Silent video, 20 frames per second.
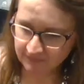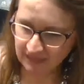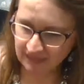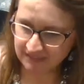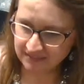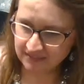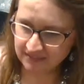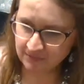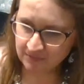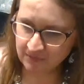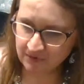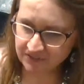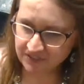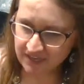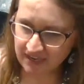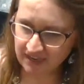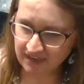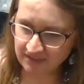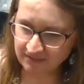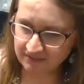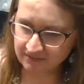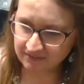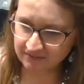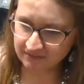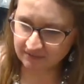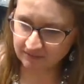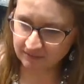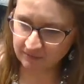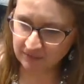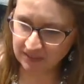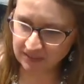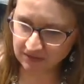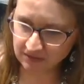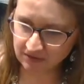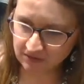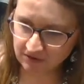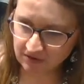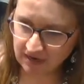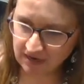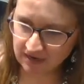That's the multi.
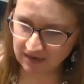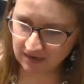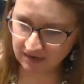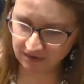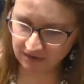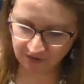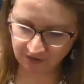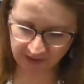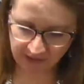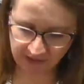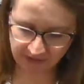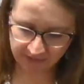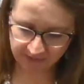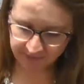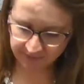Pink, gray, and green.